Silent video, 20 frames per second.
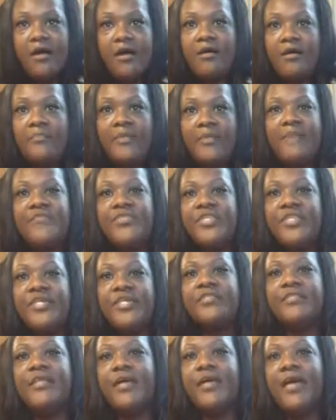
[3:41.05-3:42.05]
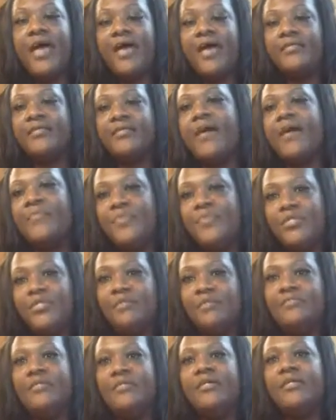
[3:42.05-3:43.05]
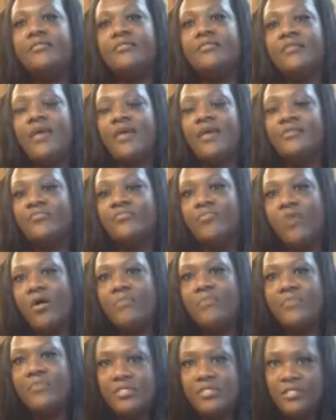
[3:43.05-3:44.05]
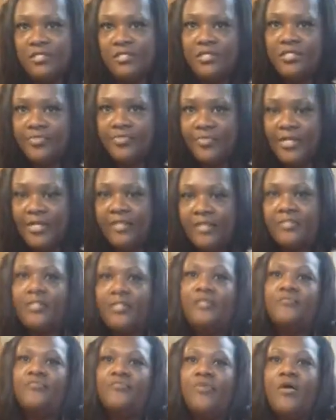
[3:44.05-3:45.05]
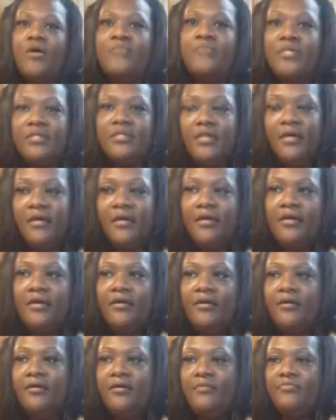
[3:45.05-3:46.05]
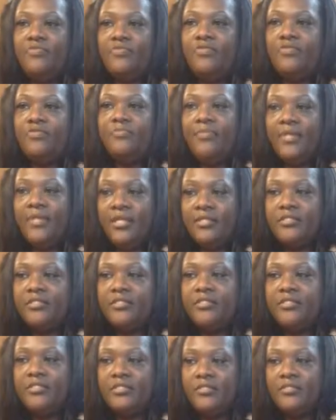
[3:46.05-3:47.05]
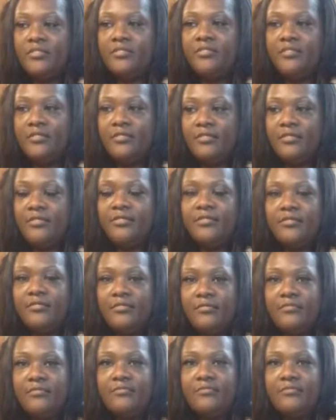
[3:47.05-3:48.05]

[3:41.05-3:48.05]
Um, everything that has happened to me has, has brought me to this place, has brought me um, to a place such as, as